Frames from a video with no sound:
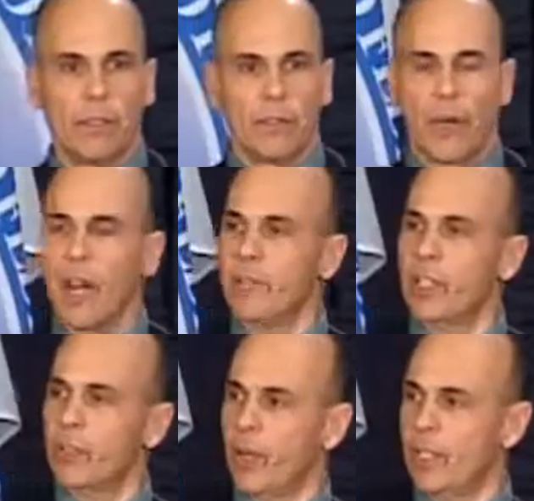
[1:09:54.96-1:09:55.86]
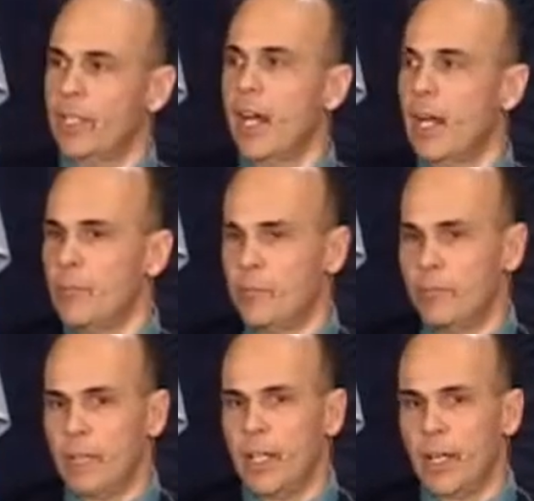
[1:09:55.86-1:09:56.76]
They're having a great time.
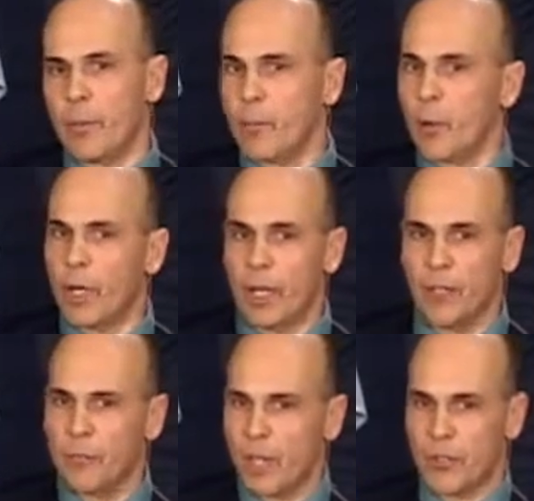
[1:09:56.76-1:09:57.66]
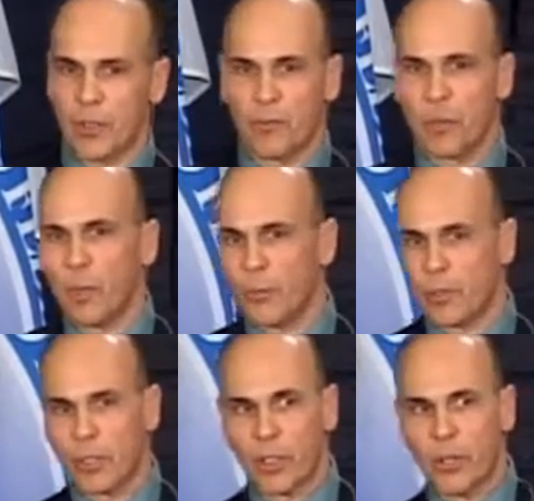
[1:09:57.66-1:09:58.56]
And again, remember what I mentioned a few
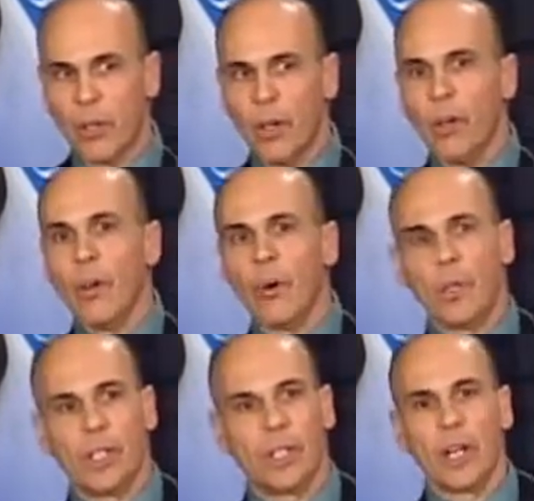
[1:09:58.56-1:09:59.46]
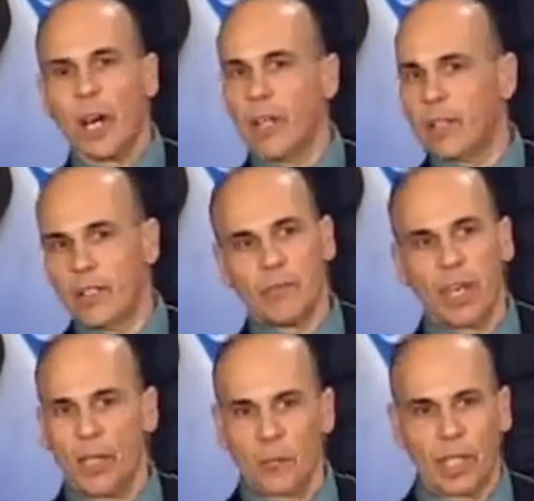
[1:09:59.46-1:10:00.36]
moments ago. We did not
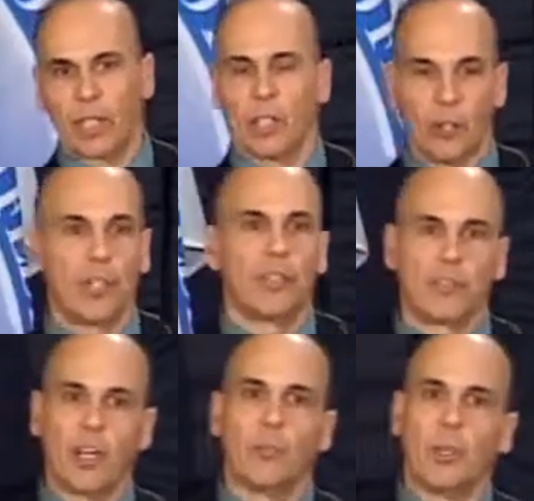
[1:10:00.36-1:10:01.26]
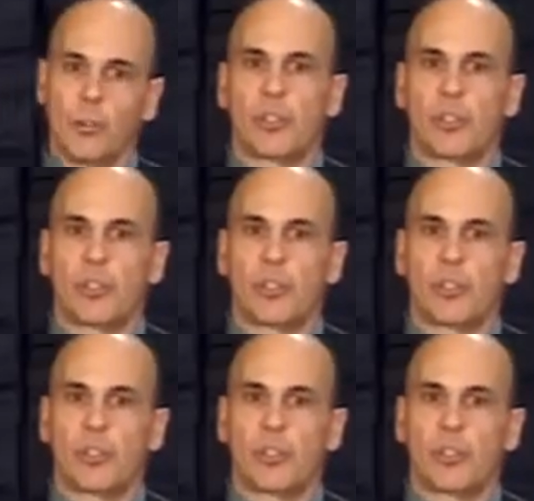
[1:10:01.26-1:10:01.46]
invent making learning fun, but we